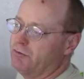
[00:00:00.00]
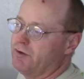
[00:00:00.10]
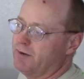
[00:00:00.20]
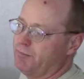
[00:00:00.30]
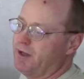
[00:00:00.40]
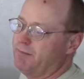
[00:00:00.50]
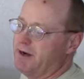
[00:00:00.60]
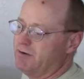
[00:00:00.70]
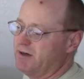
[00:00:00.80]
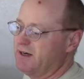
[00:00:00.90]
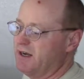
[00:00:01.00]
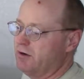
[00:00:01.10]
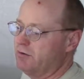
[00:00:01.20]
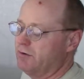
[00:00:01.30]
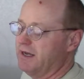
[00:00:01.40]
that I'm playing back right
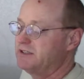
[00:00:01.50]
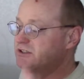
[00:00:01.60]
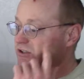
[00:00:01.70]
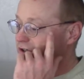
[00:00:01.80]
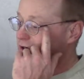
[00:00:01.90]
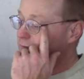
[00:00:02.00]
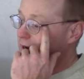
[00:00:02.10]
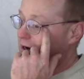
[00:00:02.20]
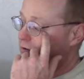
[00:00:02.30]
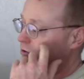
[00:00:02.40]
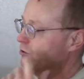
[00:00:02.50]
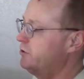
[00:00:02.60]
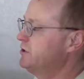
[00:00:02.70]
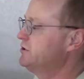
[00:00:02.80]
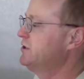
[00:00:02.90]
now, I can still hear background
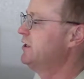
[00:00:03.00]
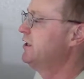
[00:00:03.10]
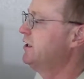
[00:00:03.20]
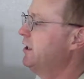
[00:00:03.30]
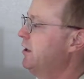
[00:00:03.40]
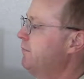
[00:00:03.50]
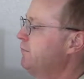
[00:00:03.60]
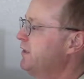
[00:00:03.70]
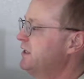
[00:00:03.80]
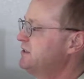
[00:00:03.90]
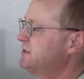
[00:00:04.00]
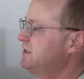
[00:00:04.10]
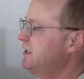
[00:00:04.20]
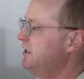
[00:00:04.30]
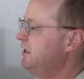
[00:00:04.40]
noise. Let's
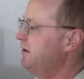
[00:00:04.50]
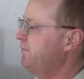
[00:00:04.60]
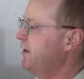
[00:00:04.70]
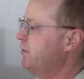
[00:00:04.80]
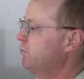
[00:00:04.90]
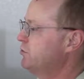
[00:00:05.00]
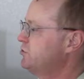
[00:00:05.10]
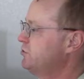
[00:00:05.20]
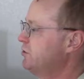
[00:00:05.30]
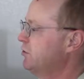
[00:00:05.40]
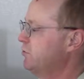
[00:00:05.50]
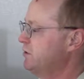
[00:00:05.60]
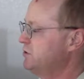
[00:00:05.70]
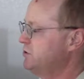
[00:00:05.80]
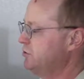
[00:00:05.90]
see if I were to go
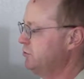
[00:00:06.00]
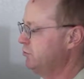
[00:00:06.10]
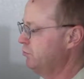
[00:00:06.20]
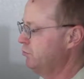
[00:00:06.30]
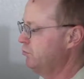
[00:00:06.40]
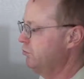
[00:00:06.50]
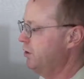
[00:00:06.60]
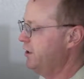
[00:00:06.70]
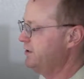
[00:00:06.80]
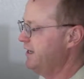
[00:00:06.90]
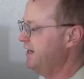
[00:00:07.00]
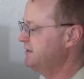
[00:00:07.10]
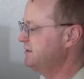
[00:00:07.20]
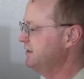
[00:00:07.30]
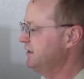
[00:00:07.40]
into
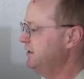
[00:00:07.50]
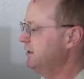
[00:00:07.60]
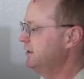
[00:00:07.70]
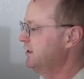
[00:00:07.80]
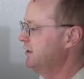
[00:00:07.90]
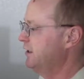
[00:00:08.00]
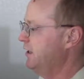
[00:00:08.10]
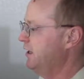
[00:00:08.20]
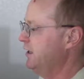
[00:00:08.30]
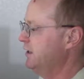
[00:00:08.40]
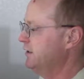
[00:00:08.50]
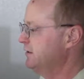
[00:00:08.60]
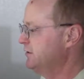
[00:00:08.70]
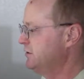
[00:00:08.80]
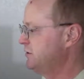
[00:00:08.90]
Audacity
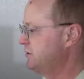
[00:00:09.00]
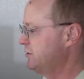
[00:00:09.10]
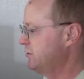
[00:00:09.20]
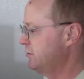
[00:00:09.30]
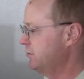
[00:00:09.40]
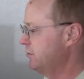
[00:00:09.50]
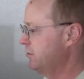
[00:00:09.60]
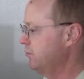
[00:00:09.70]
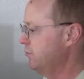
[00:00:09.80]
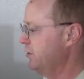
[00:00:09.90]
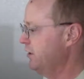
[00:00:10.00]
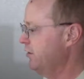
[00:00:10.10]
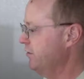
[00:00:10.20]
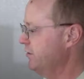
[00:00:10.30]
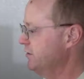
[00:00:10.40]
and
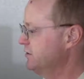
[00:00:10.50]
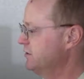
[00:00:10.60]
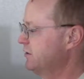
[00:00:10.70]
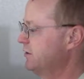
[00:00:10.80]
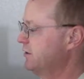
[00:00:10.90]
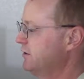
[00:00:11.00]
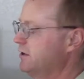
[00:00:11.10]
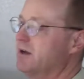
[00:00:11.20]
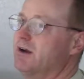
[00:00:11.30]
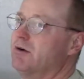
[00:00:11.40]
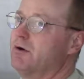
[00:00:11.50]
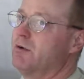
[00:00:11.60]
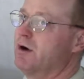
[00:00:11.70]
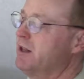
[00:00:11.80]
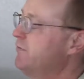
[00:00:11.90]
there it is, right
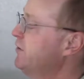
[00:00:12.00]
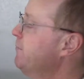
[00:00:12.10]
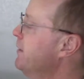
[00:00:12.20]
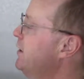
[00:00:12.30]
where I left it.